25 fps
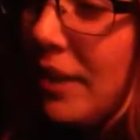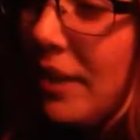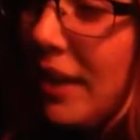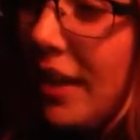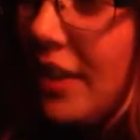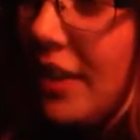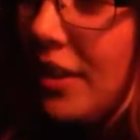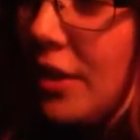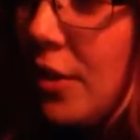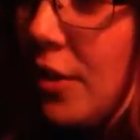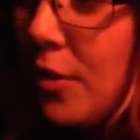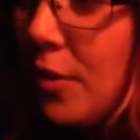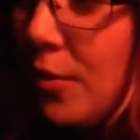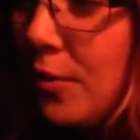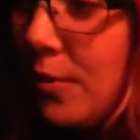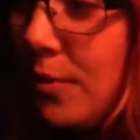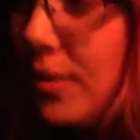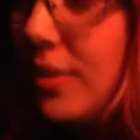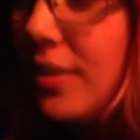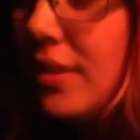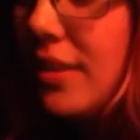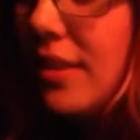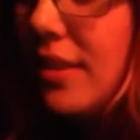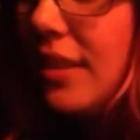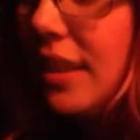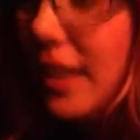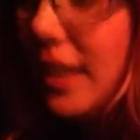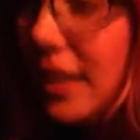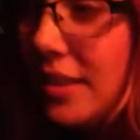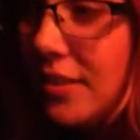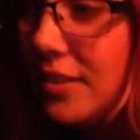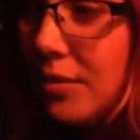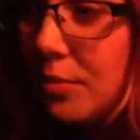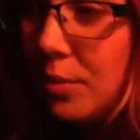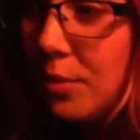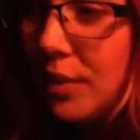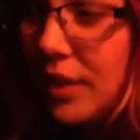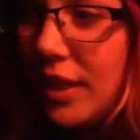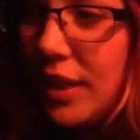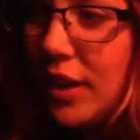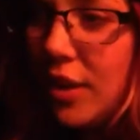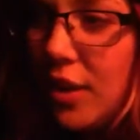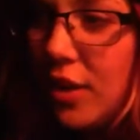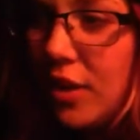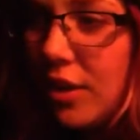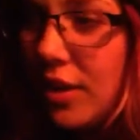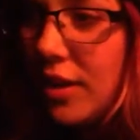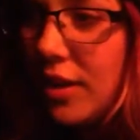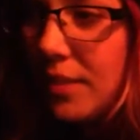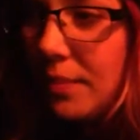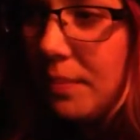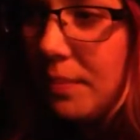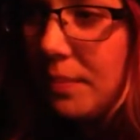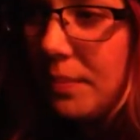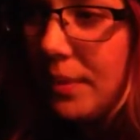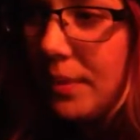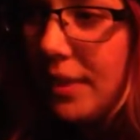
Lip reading: And I know it's really hard,